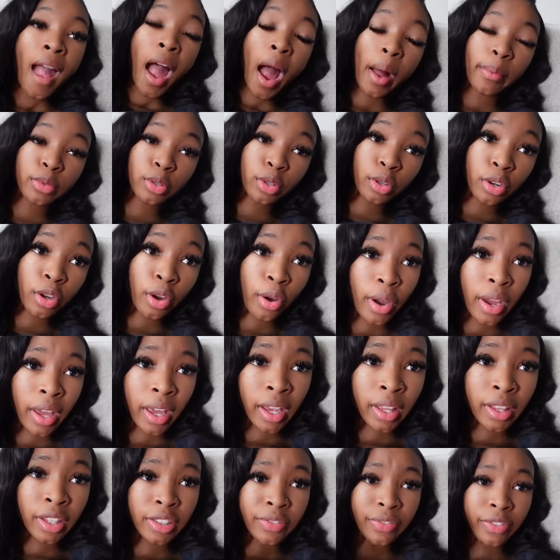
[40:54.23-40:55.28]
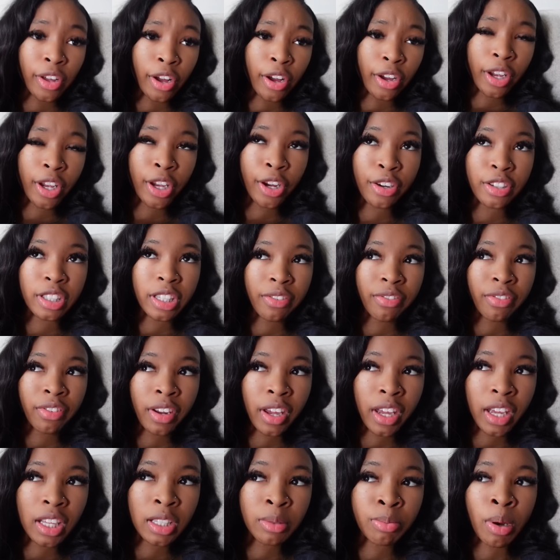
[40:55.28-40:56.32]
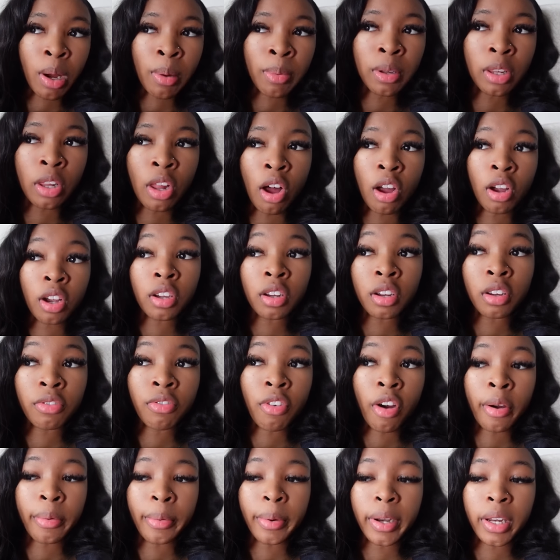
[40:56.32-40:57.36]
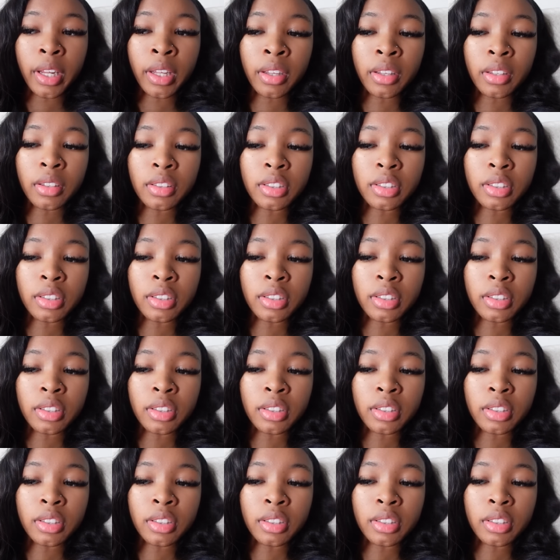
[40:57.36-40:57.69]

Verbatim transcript: i'm just gonna go ahead and end this vlog here because i feel like it's probably long enough already